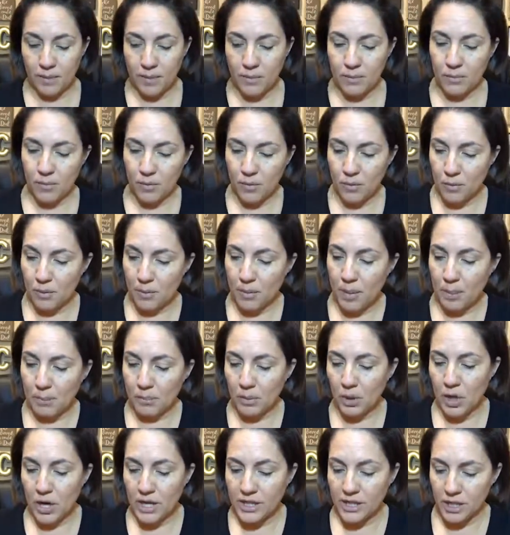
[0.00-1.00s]
And
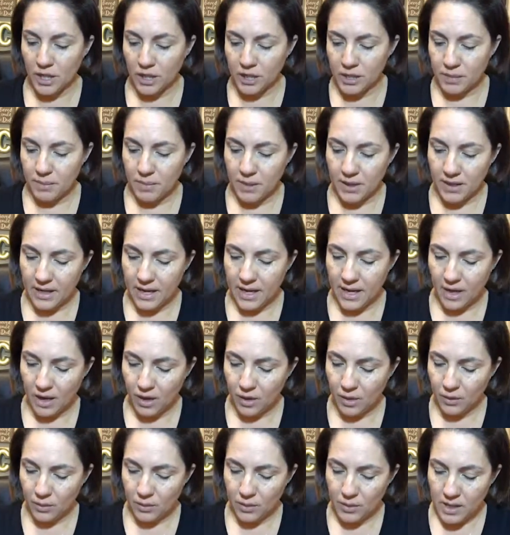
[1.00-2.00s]
remember, I talked about
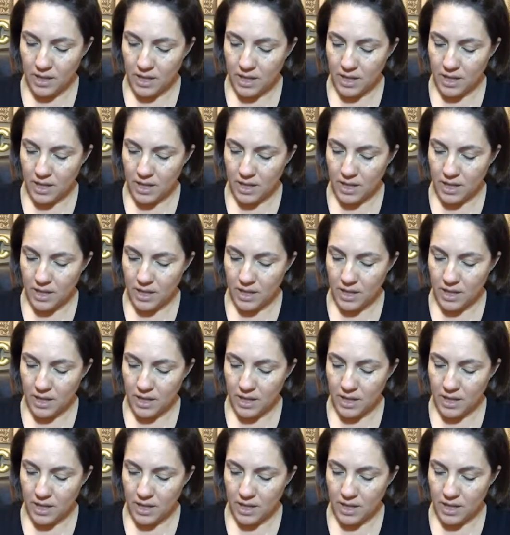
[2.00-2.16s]
how